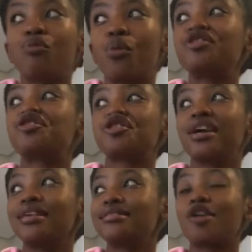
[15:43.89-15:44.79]
which
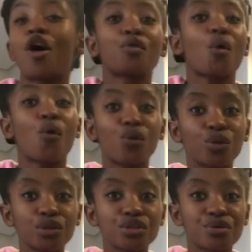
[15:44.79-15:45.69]
is on
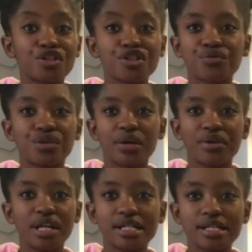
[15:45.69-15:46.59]
hold, which is really,
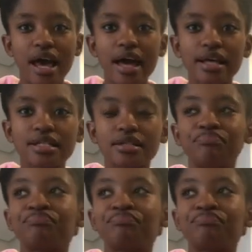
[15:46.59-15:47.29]
really sad.